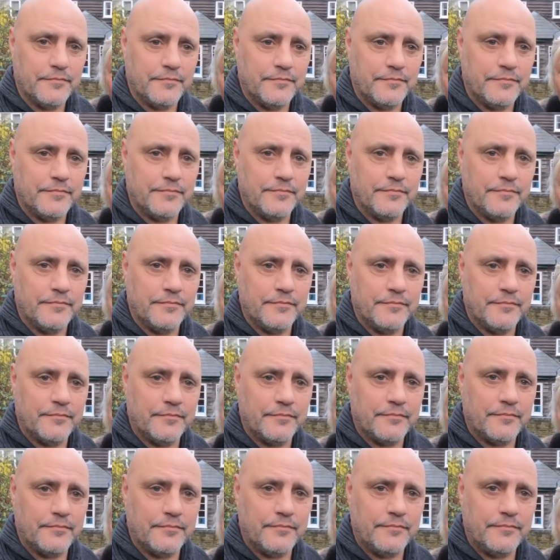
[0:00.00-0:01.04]

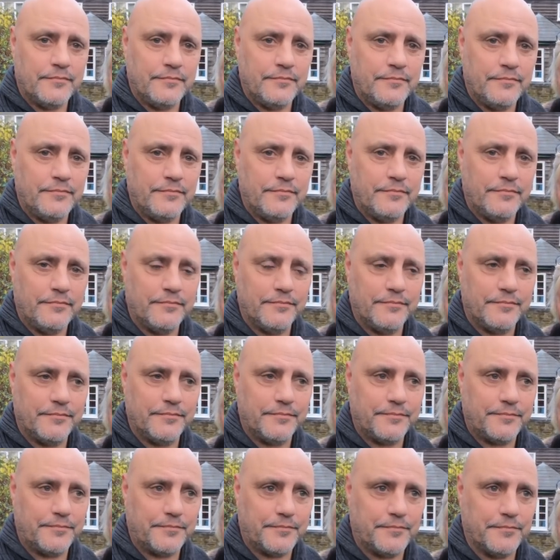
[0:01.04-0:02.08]

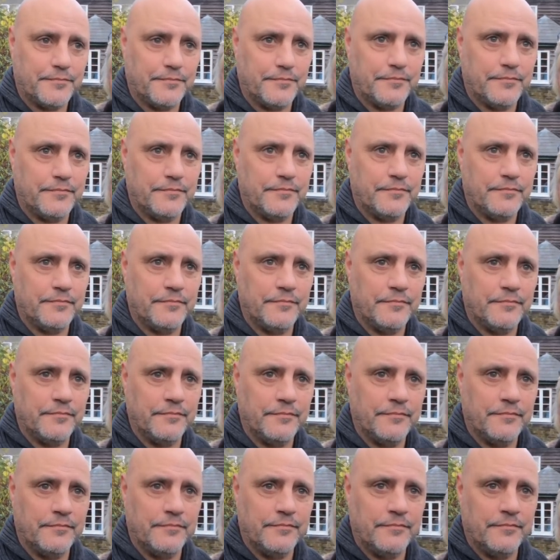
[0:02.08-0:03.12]

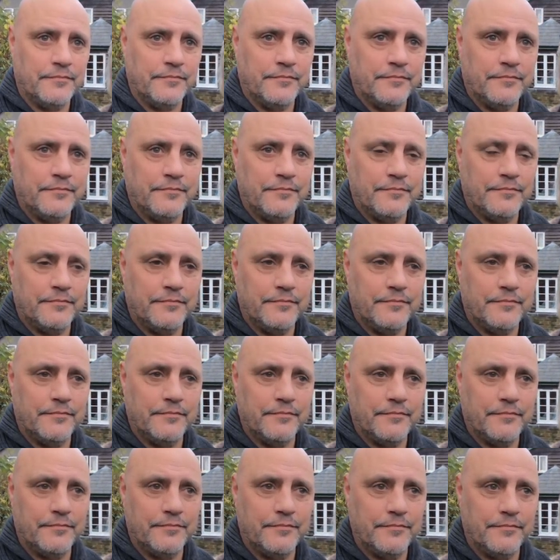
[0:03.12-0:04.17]

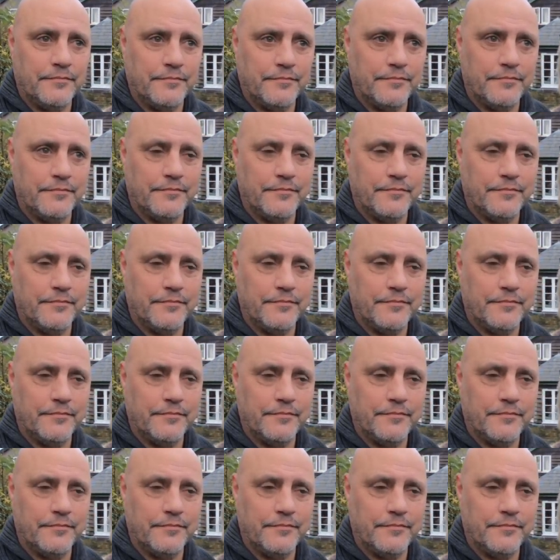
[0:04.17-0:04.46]
The person shown says nothing.